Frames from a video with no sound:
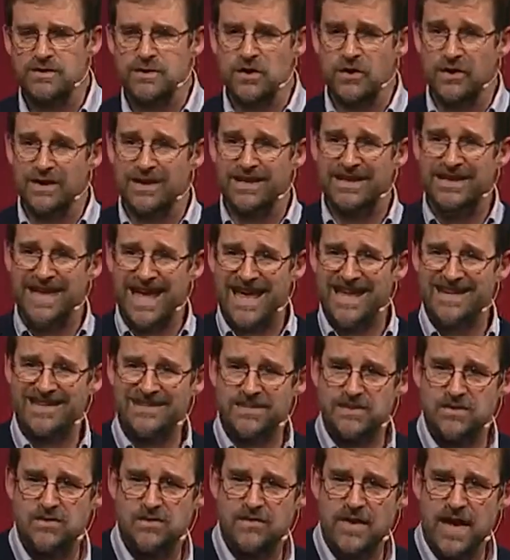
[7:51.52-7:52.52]
has got to
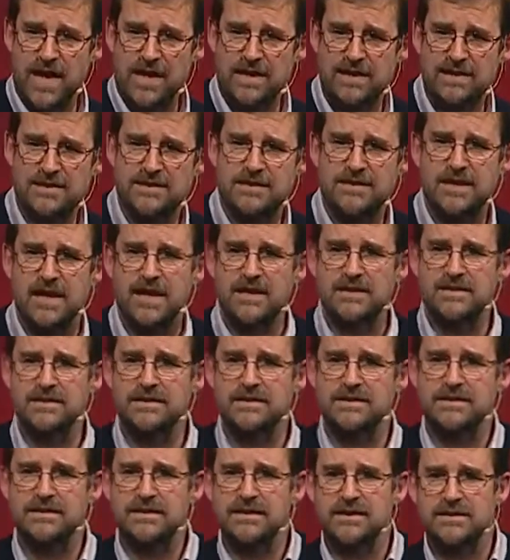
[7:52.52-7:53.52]
get to that insect.
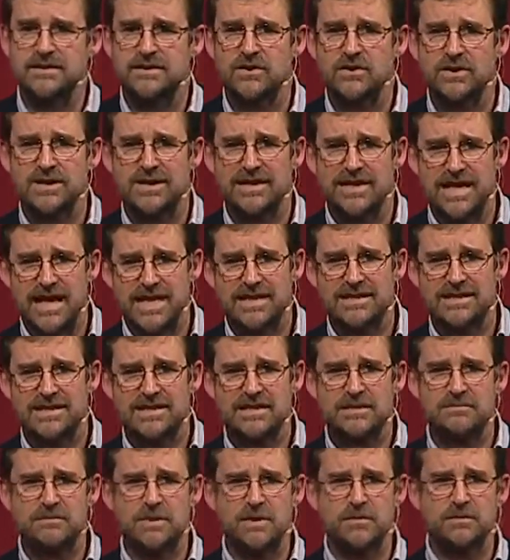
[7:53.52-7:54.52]
It's got to get
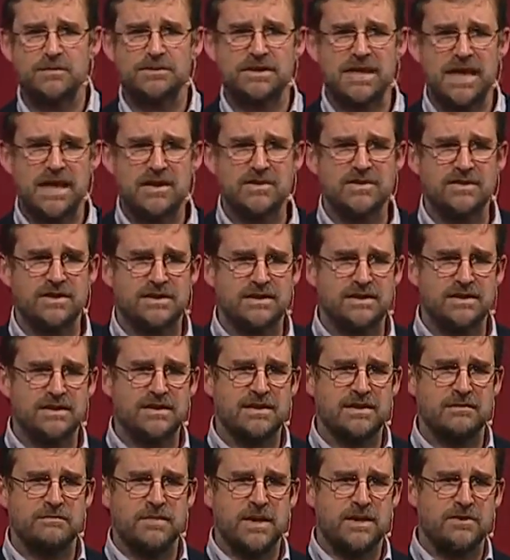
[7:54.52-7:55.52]
into people's houses,
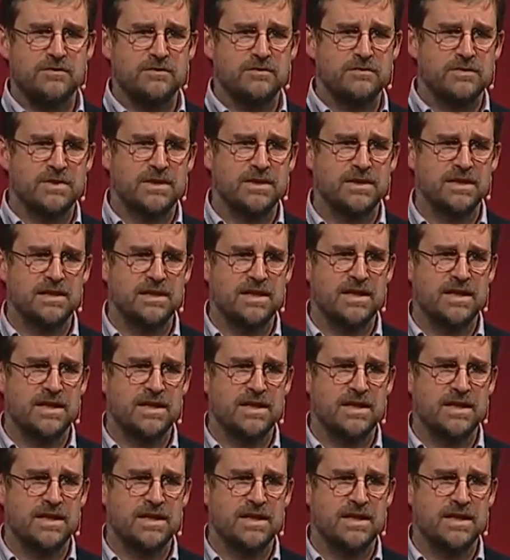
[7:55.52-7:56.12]
into the bedrooms, into